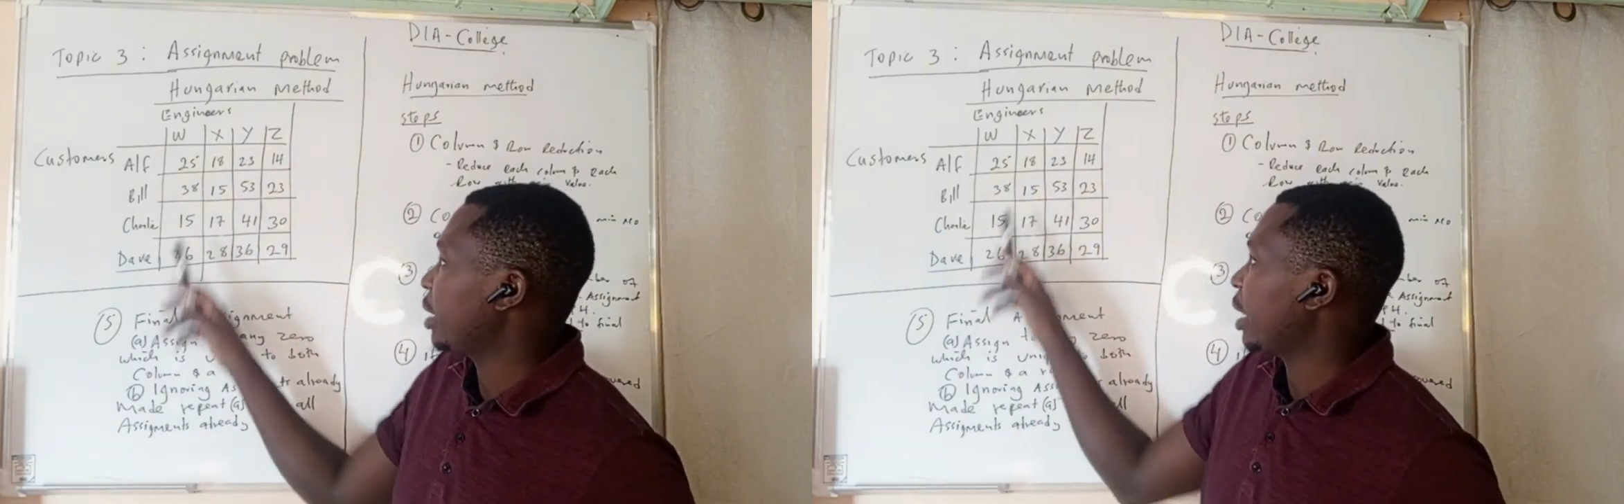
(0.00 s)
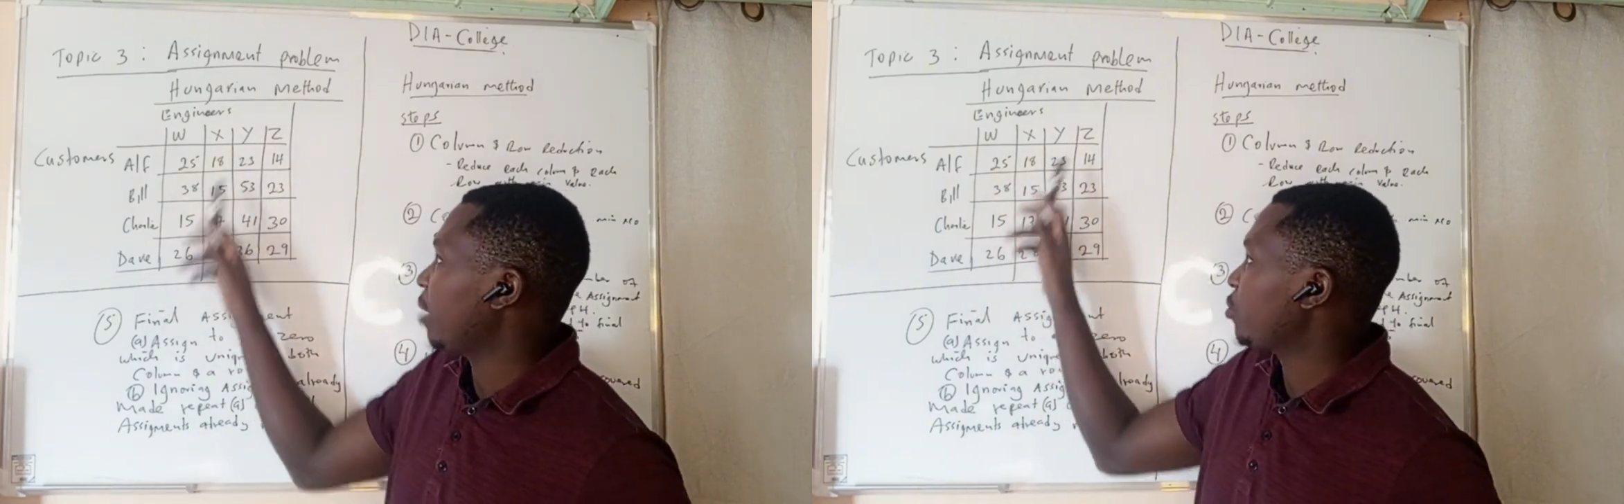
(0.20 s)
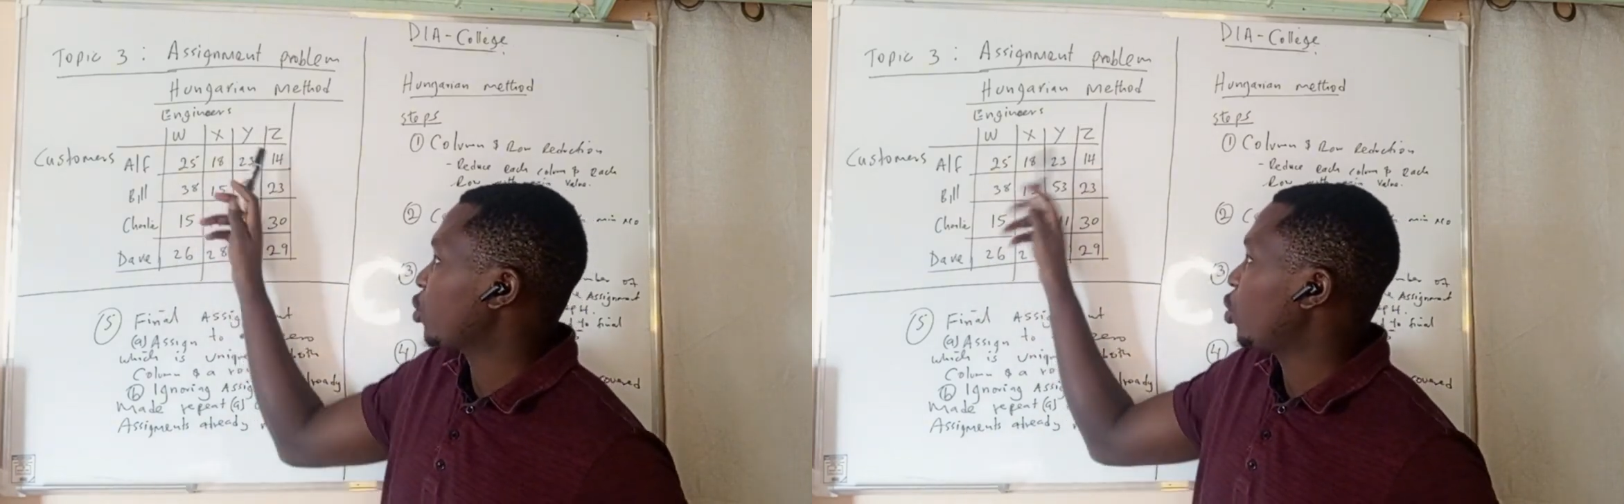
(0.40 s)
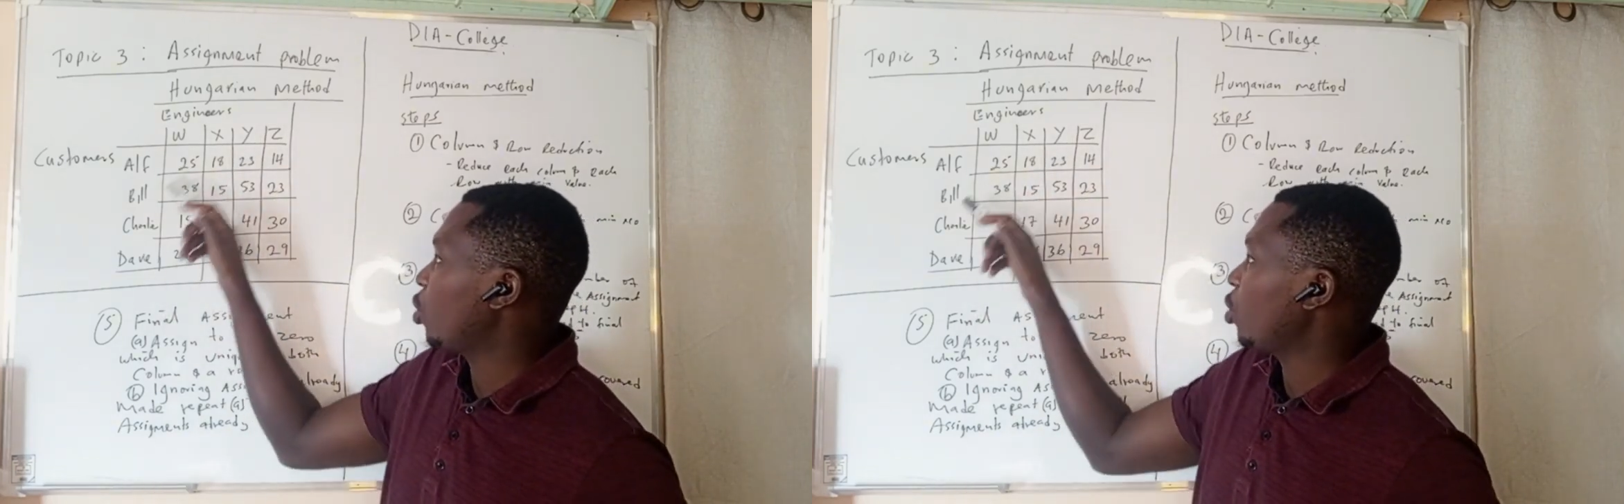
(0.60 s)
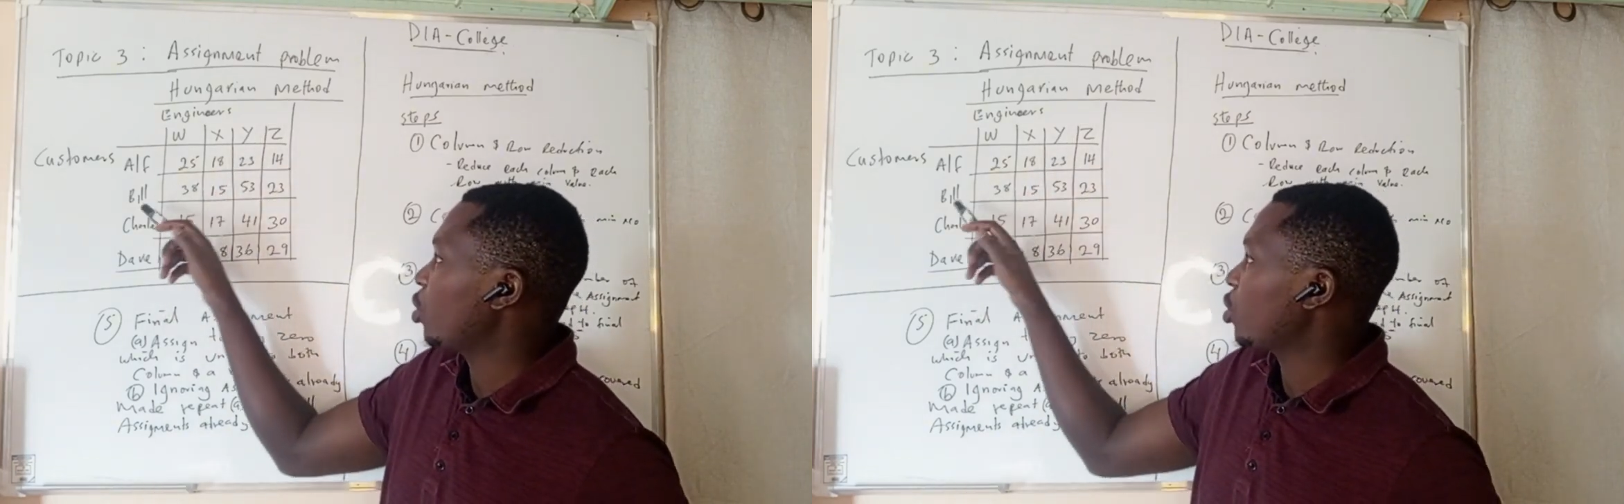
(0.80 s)
have to
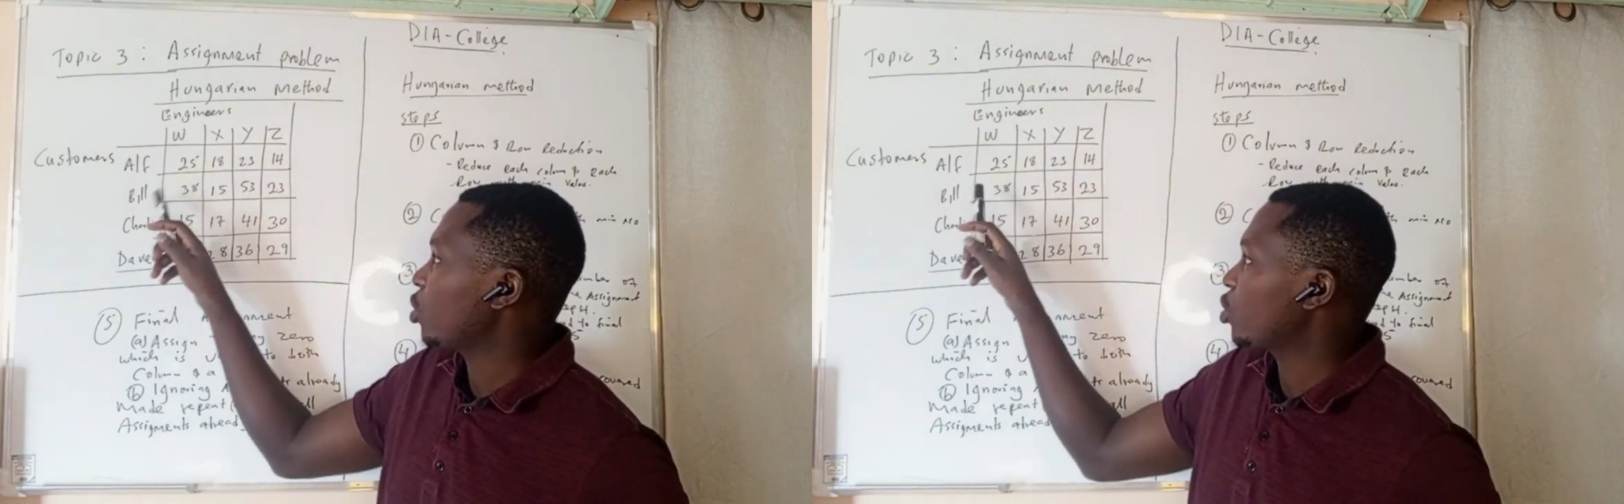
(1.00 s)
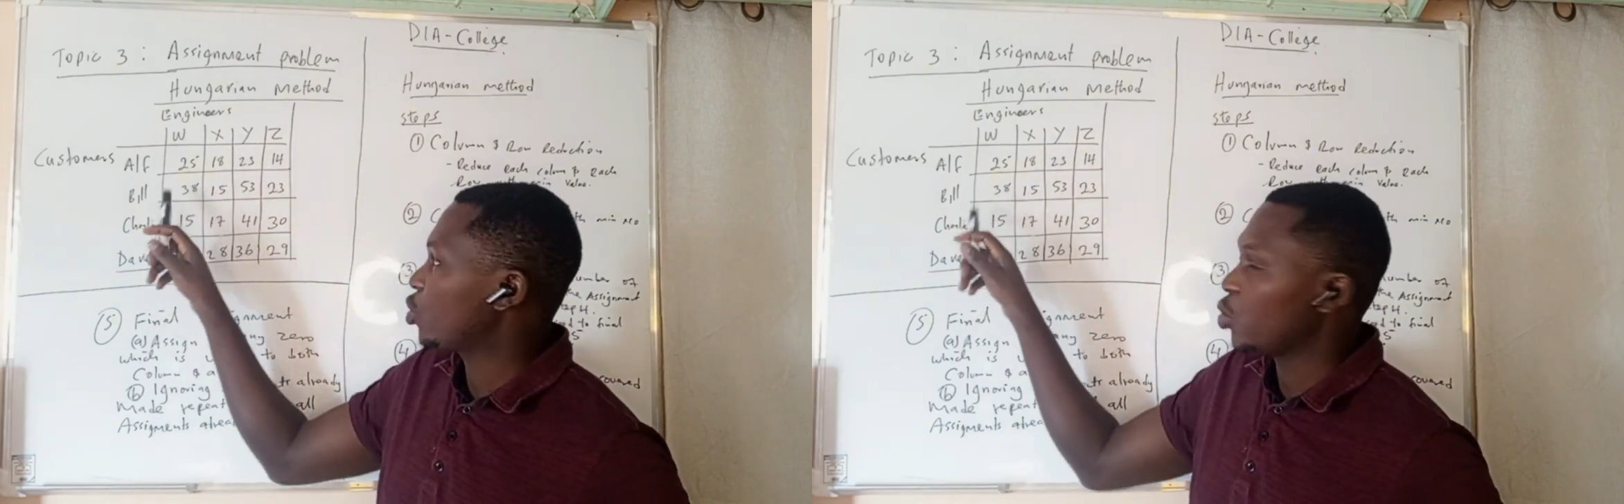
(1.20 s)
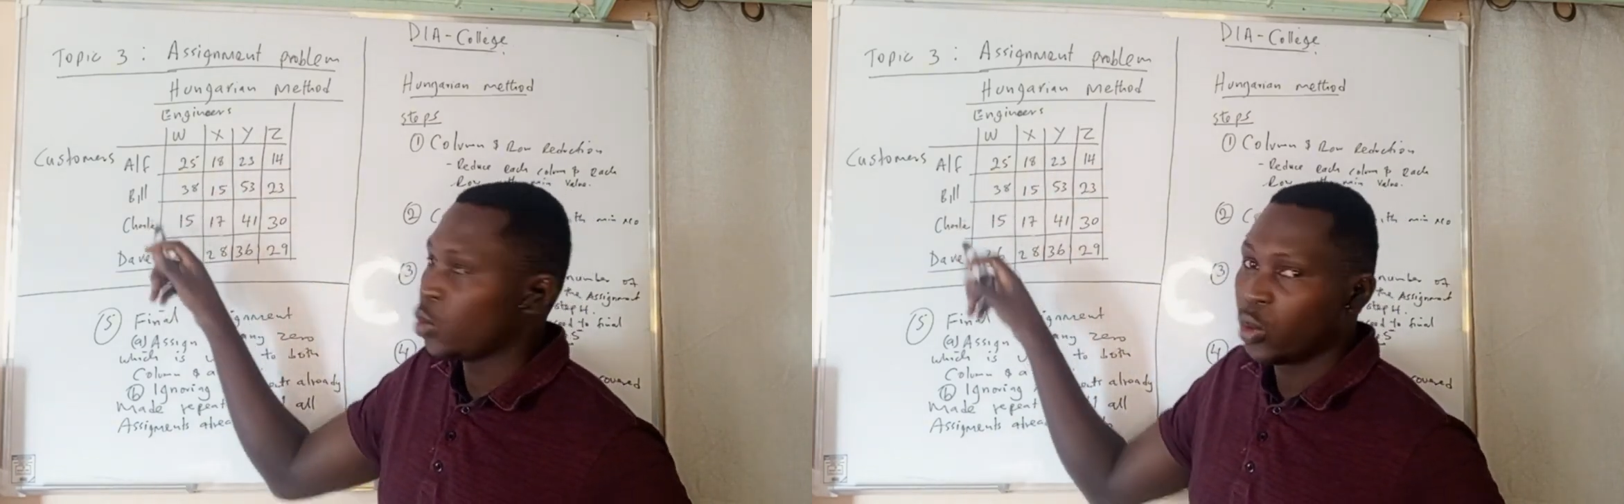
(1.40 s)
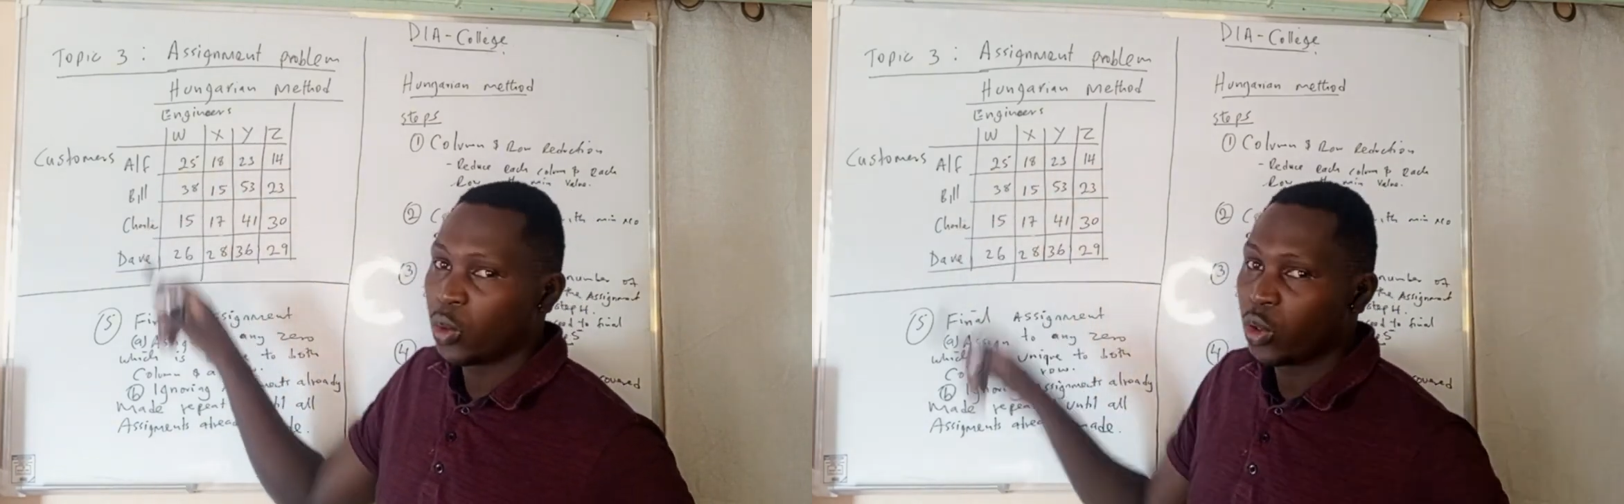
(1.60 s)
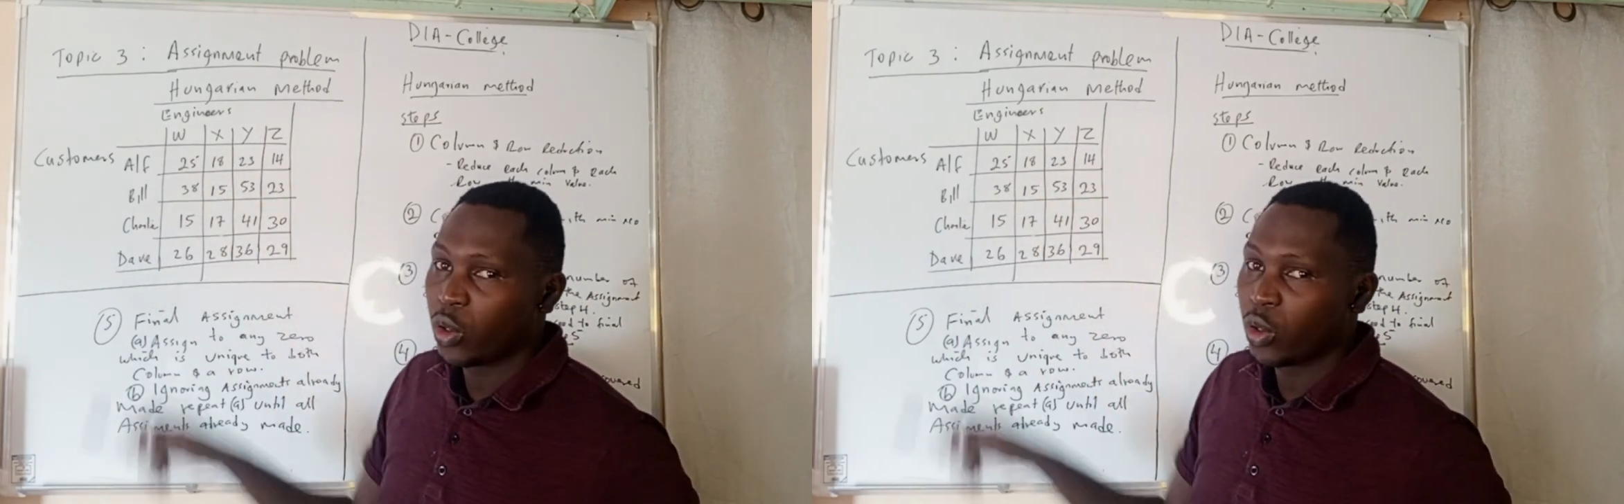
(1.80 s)
go to